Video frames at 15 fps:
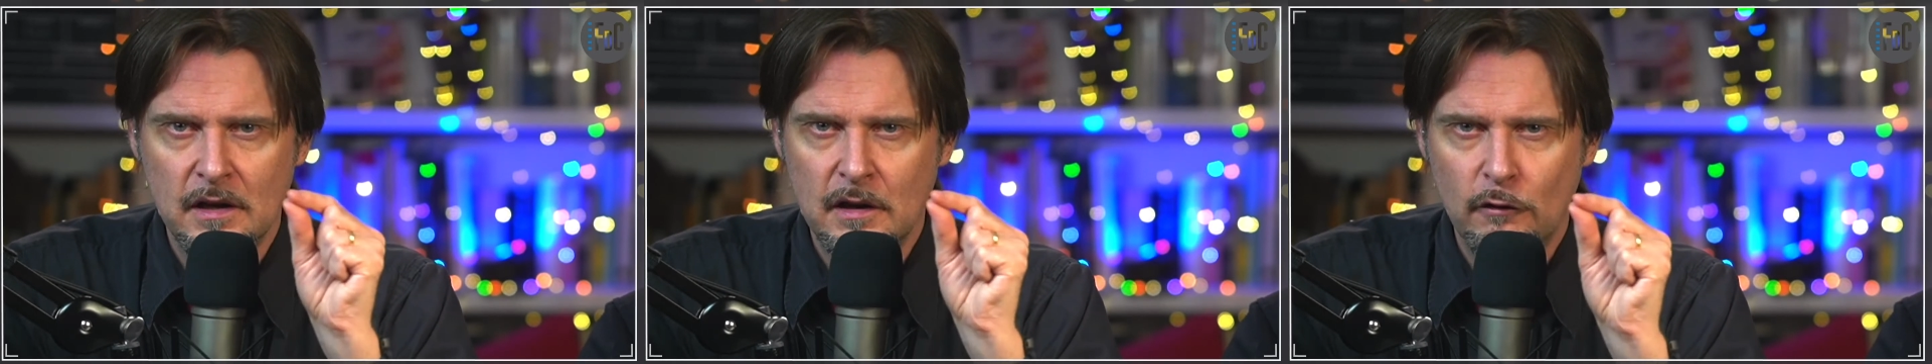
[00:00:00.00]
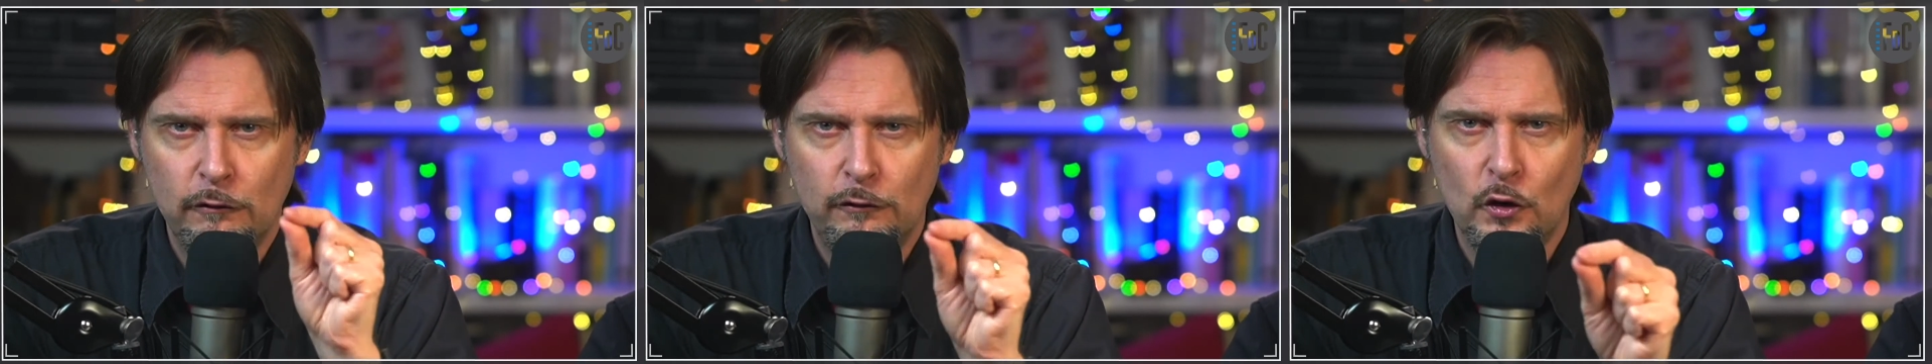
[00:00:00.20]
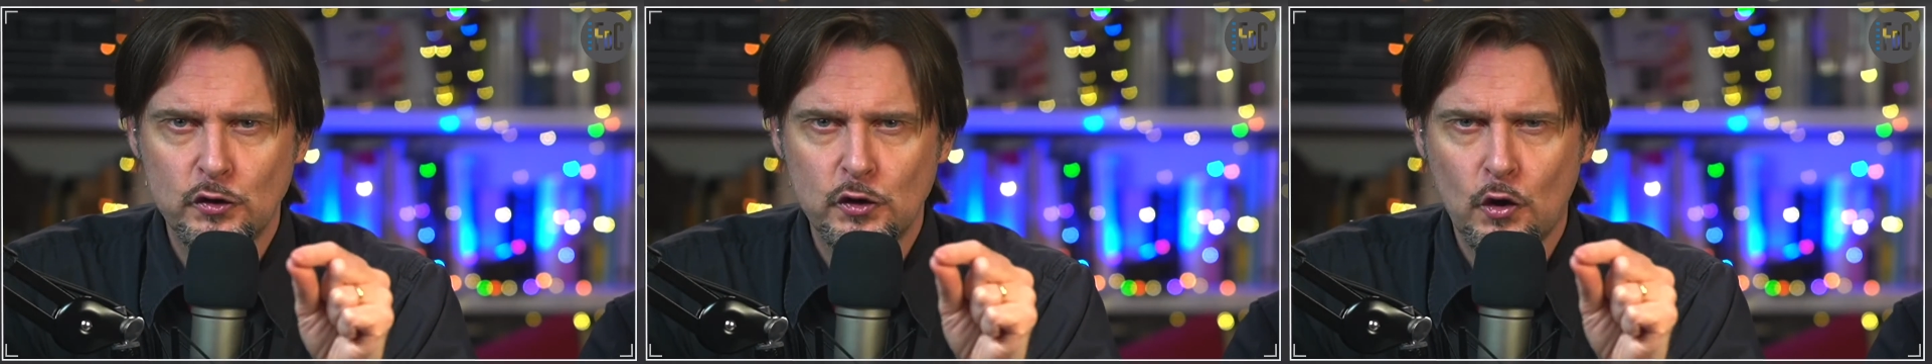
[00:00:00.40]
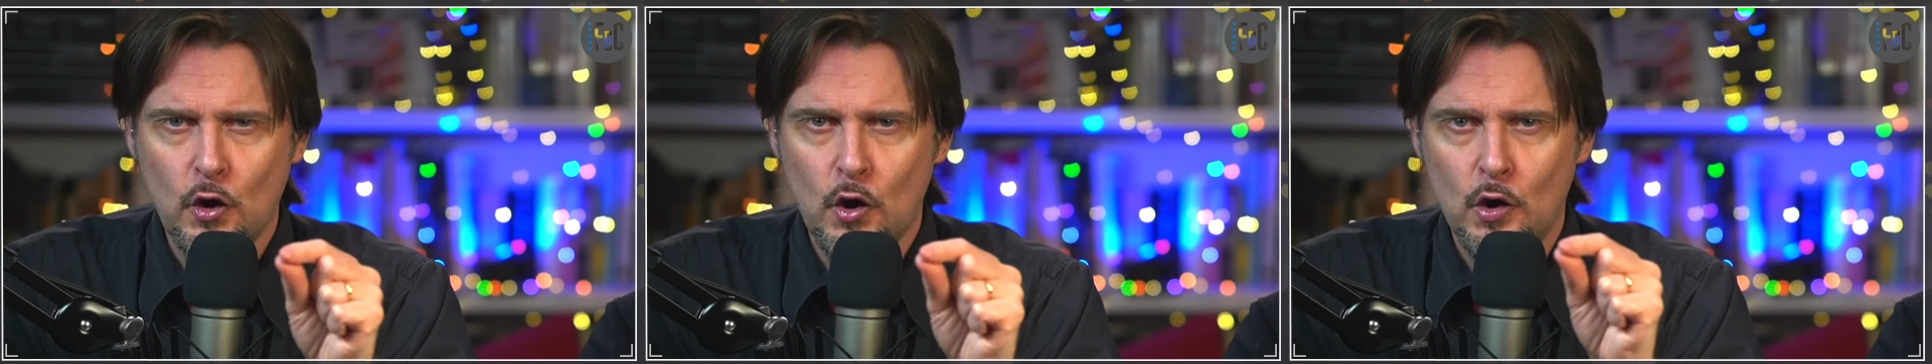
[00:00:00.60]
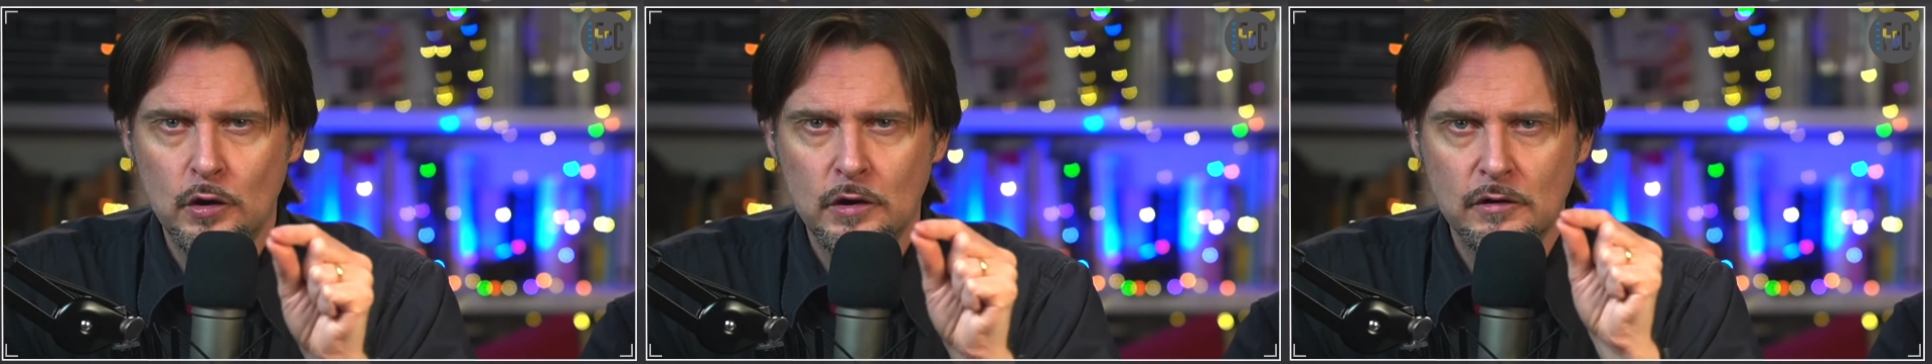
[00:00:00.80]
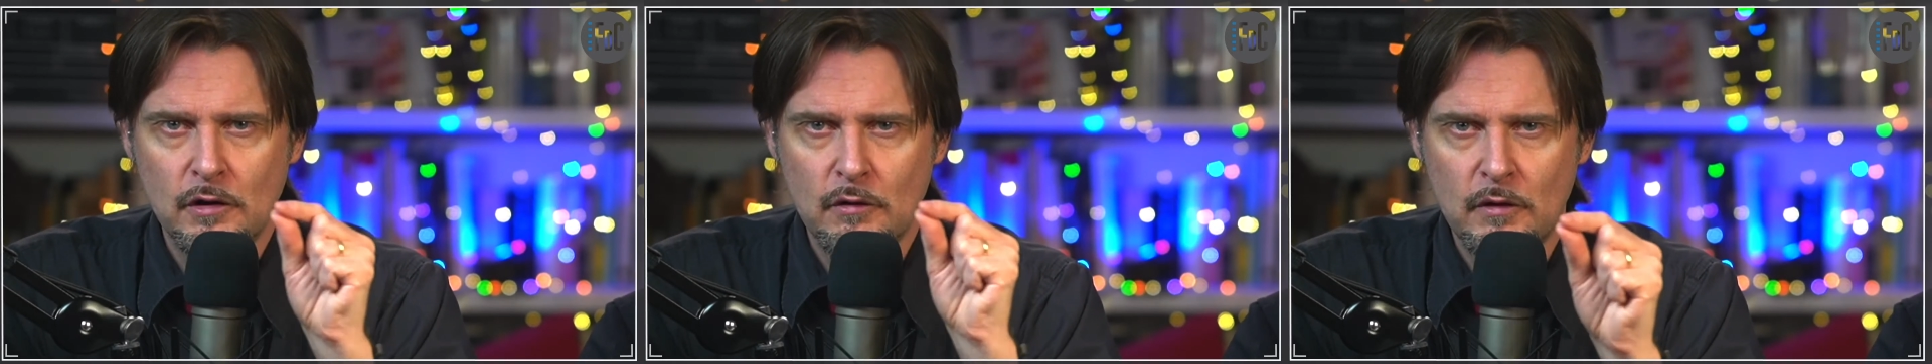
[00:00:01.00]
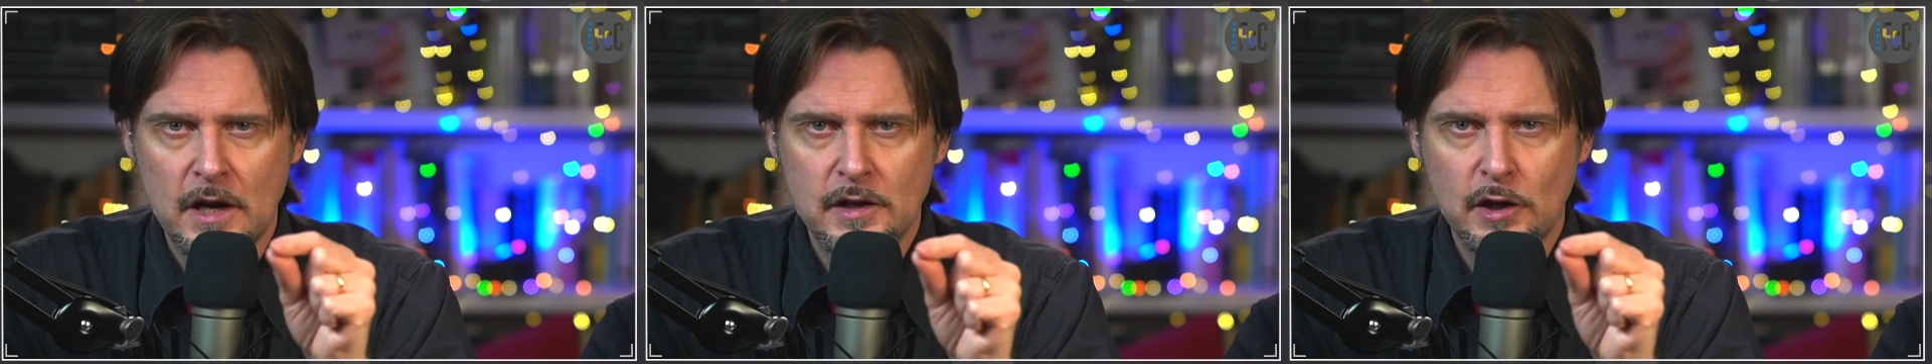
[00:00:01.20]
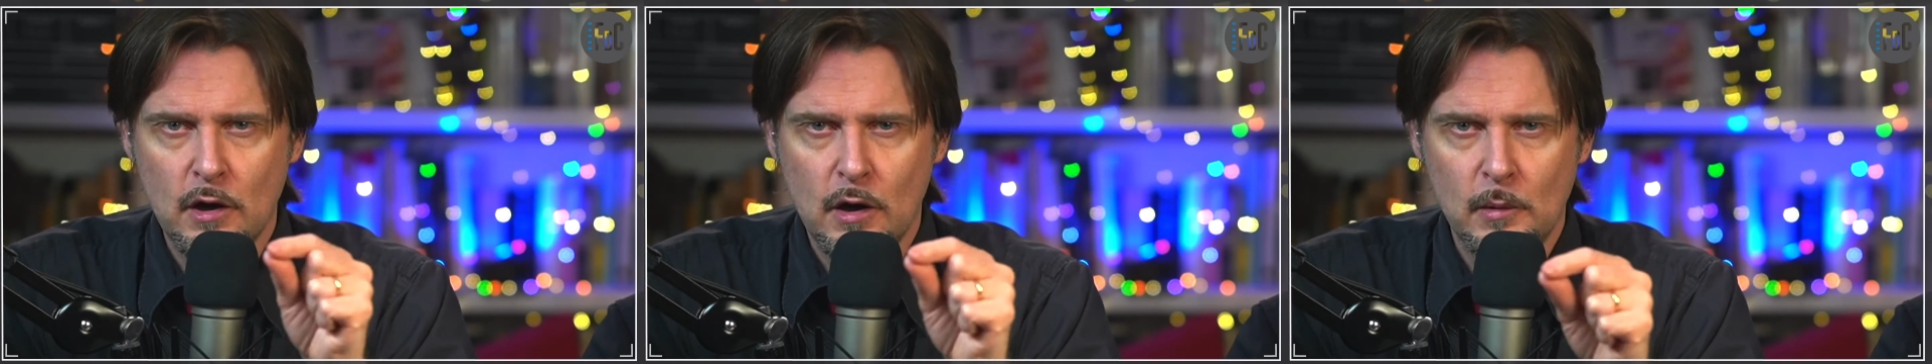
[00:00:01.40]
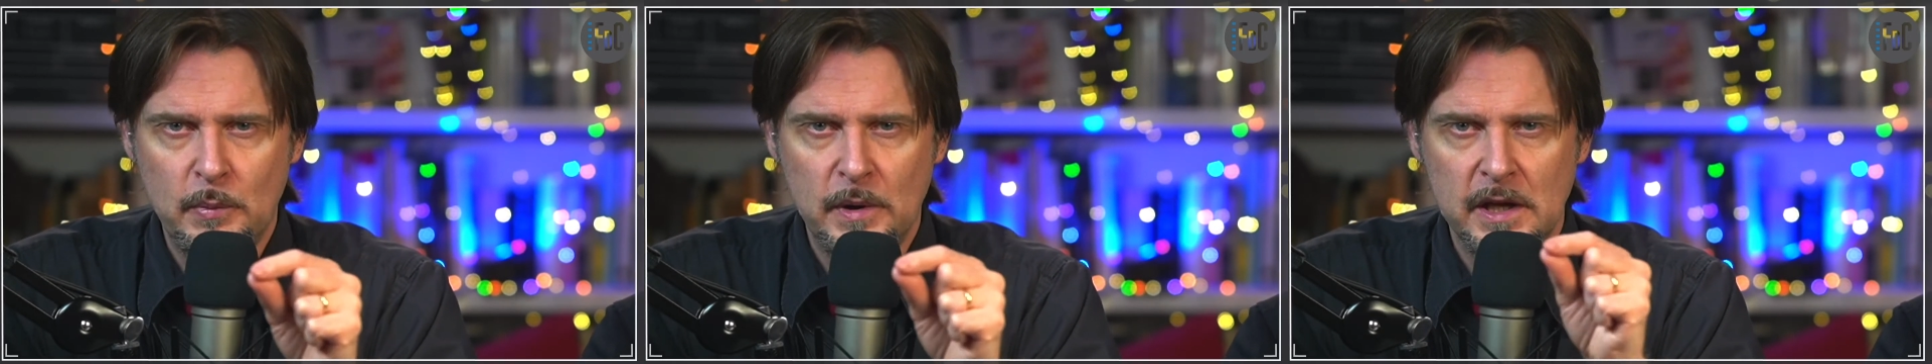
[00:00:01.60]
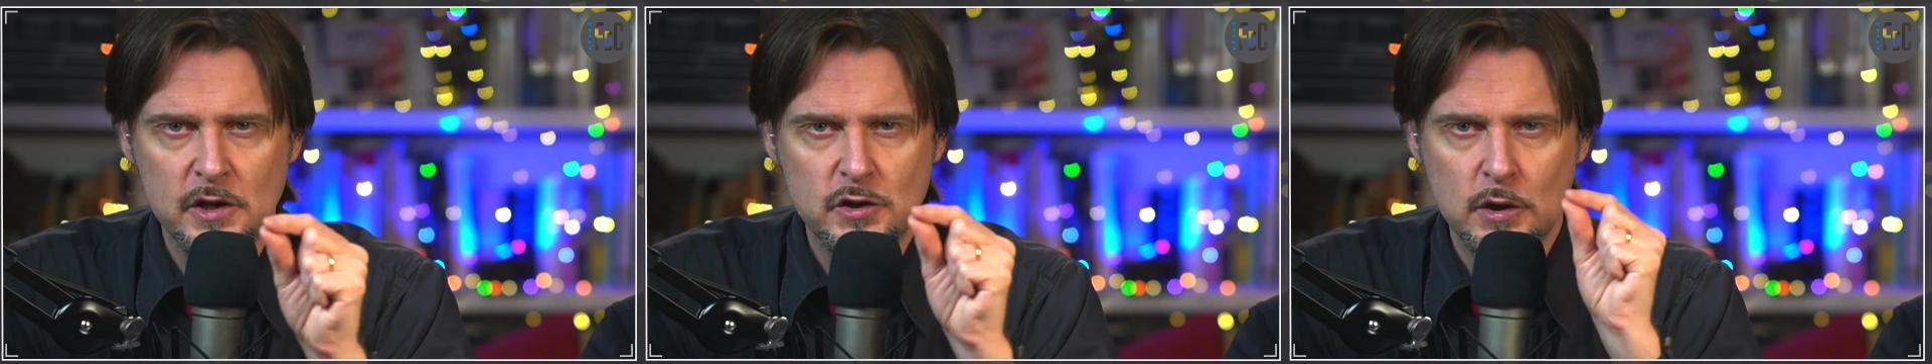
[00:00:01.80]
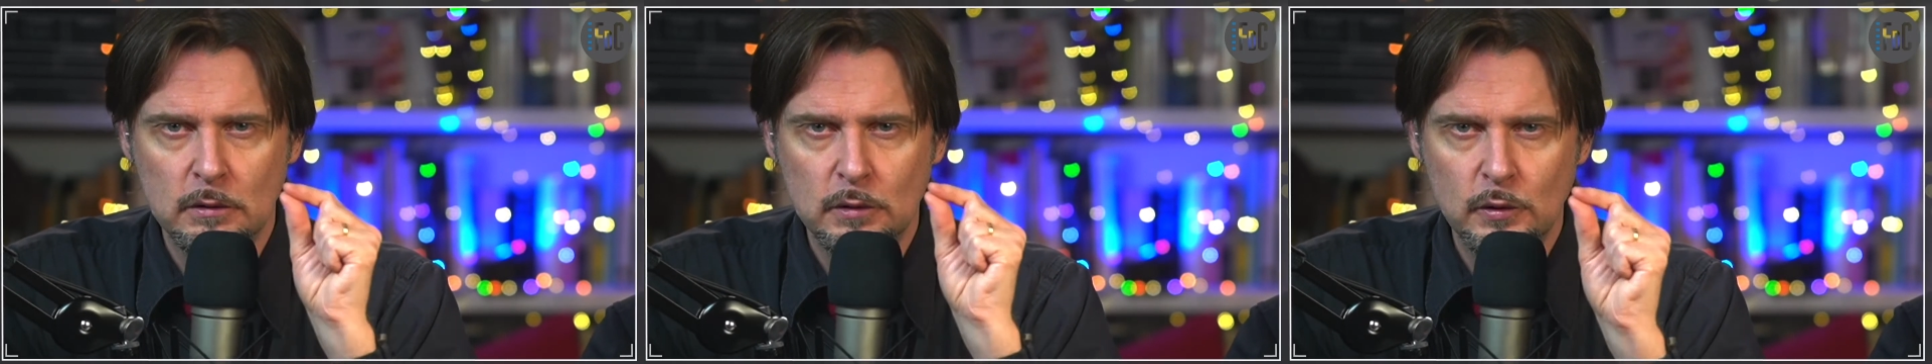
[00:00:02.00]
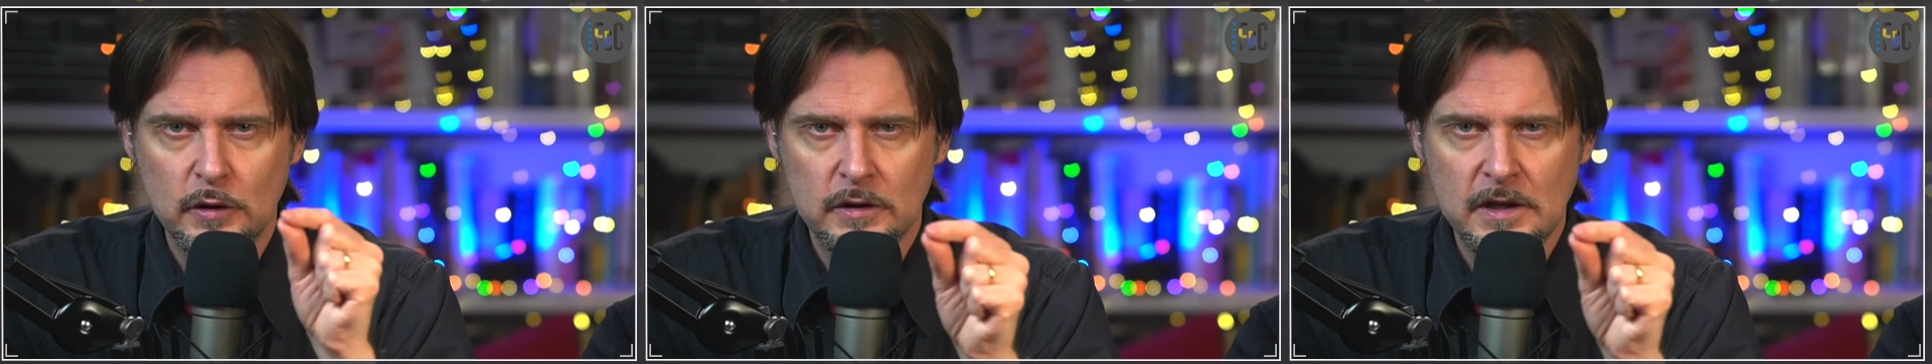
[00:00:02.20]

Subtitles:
photo call or a red carpet is you look